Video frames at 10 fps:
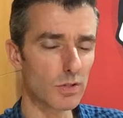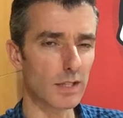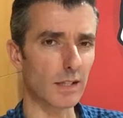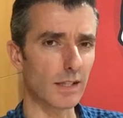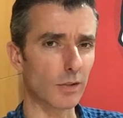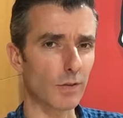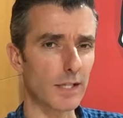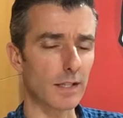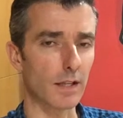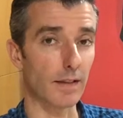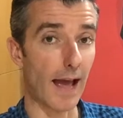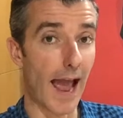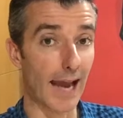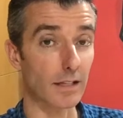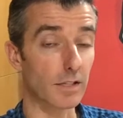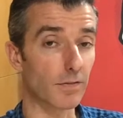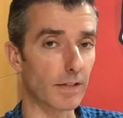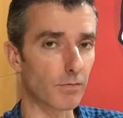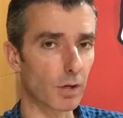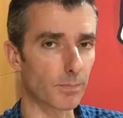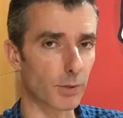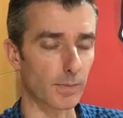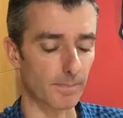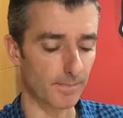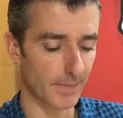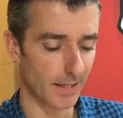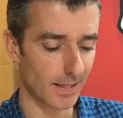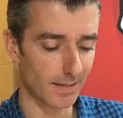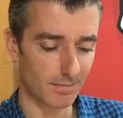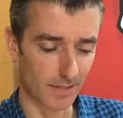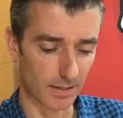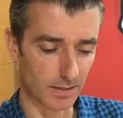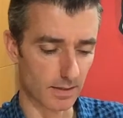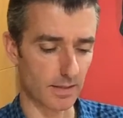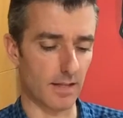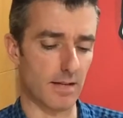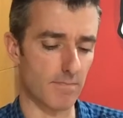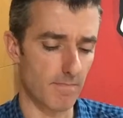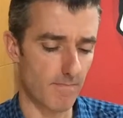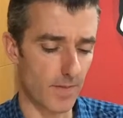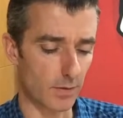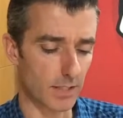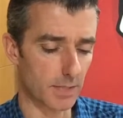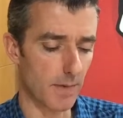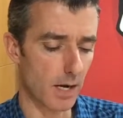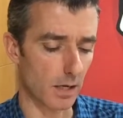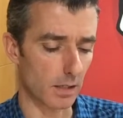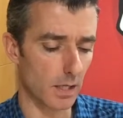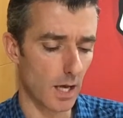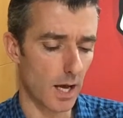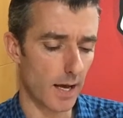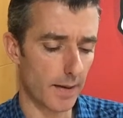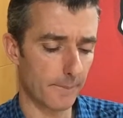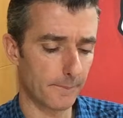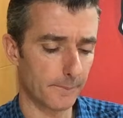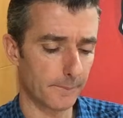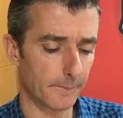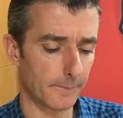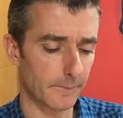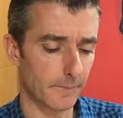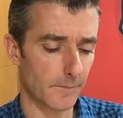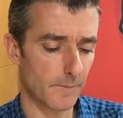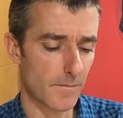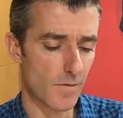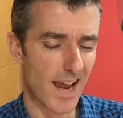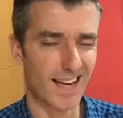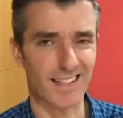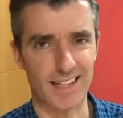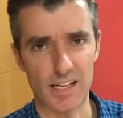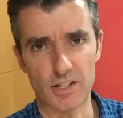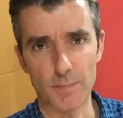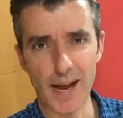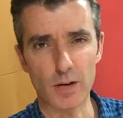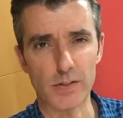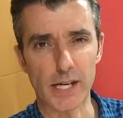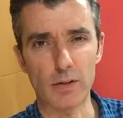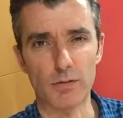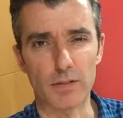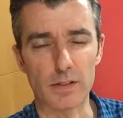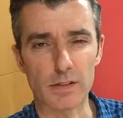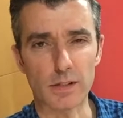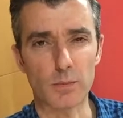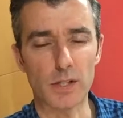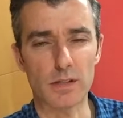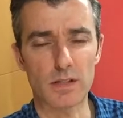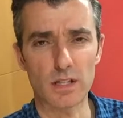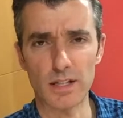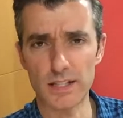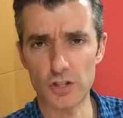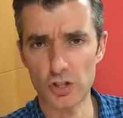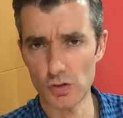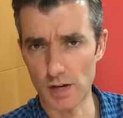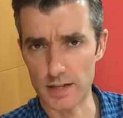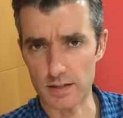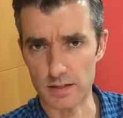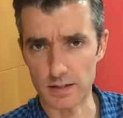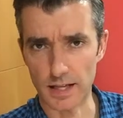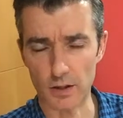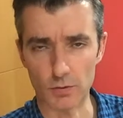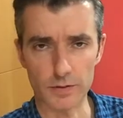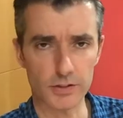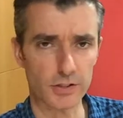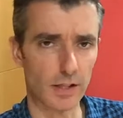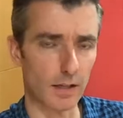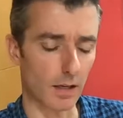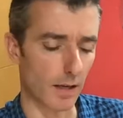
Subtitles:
an ingredient that actively robs them doesn't seem very smart. In reality, it's about as helpful as someone tying his shoelaces together on the start line.